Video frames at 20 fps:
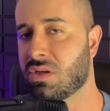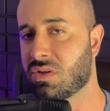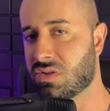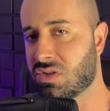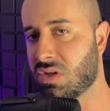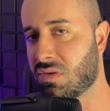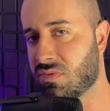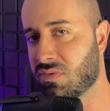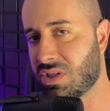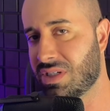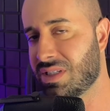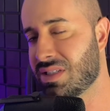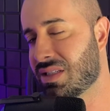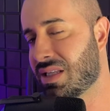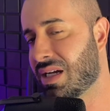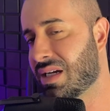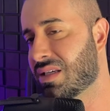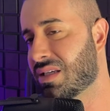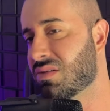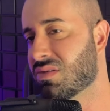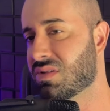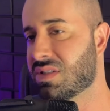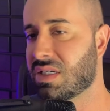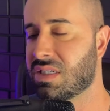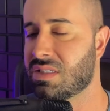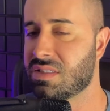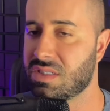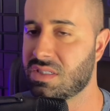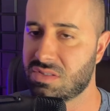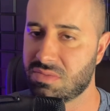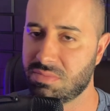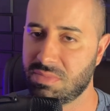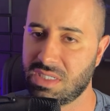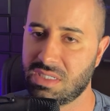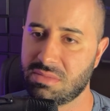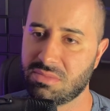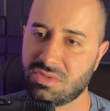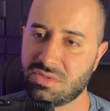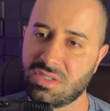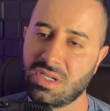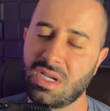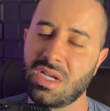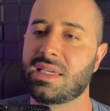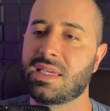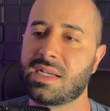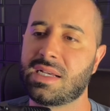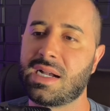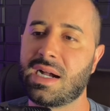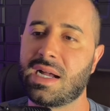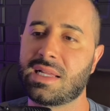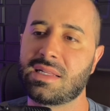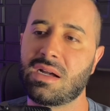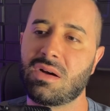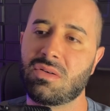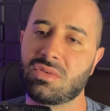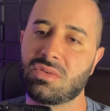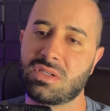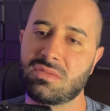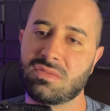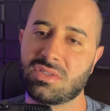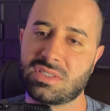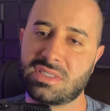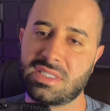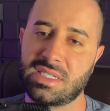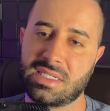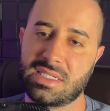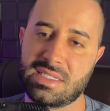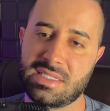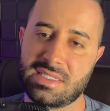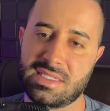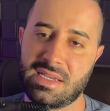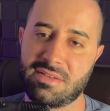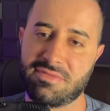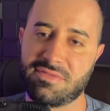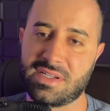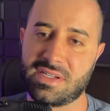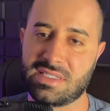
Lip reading: I'm just going to list here the minimum requirements and each one you want to do.